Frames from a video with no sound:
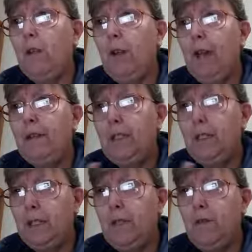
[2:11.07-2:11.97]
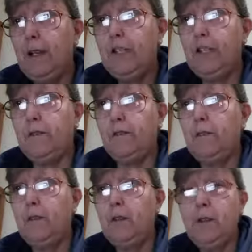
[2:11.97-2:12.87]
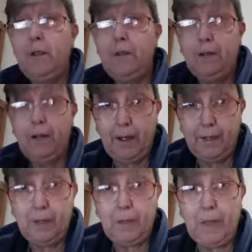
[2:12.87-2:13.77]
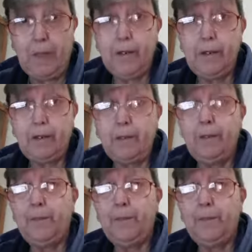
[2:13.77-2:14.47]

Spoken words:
And the insinuation that us as parents,